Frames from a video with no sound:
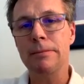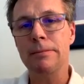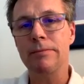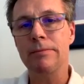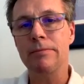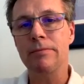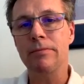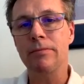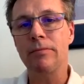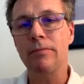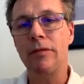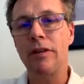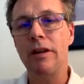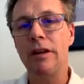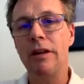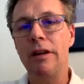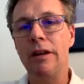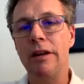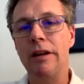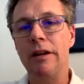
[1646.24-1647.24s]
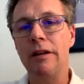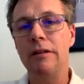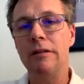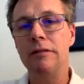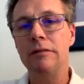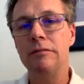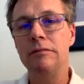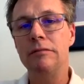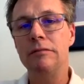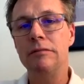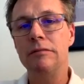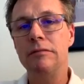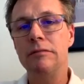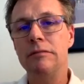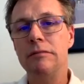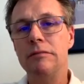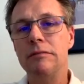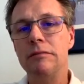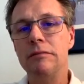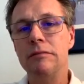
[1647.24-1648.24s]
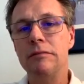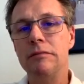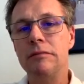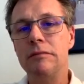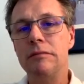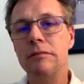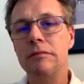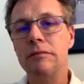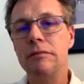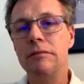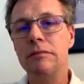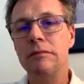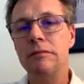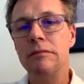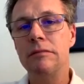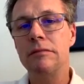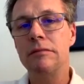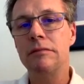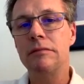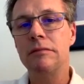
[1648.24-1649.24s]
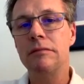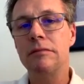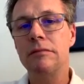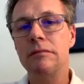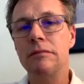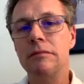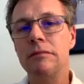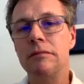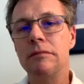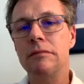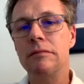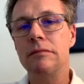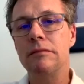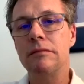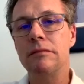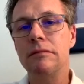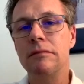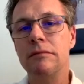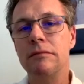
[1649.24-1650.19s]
No words are spoken by the person on screen.